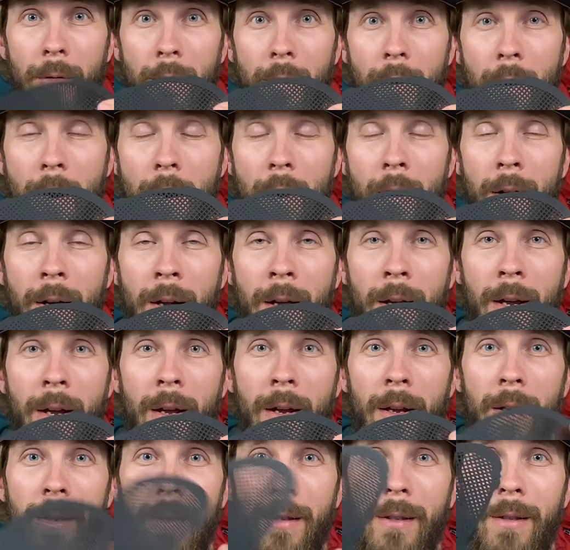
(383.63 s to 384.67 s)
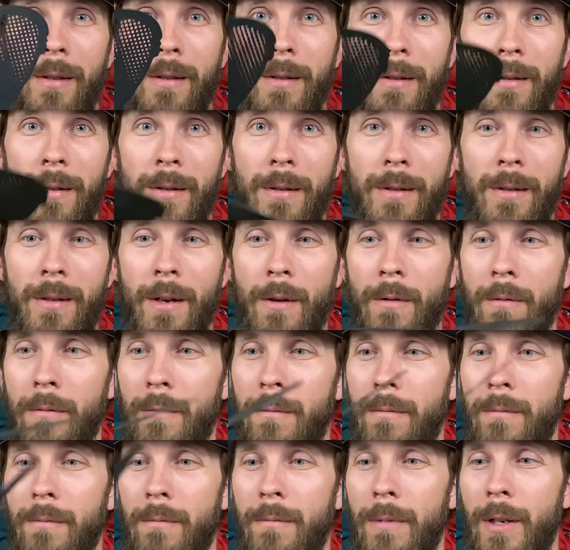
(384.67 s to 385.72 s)
guard, don't
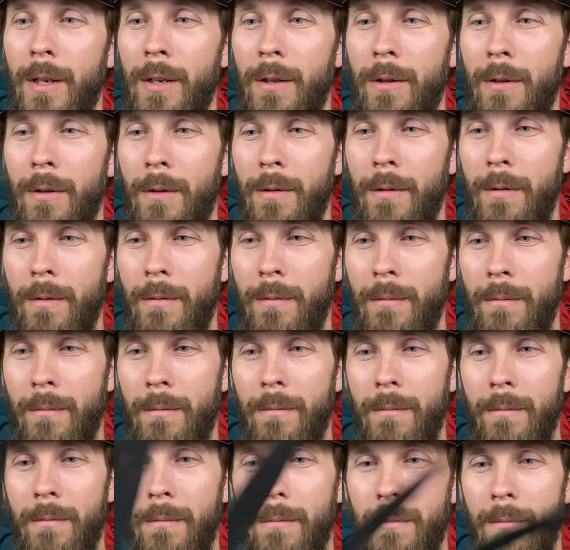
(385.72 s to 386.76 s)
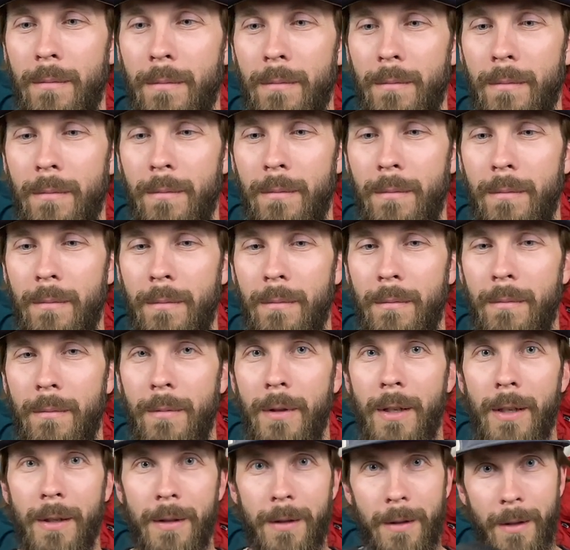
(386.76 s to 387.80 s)
include
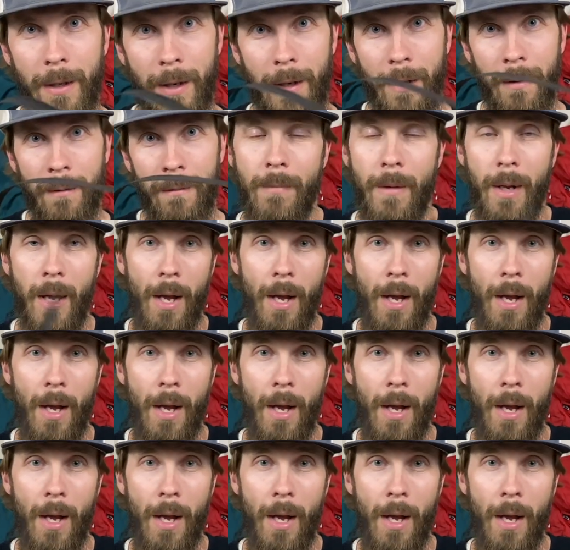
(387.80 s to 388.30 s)
this thing.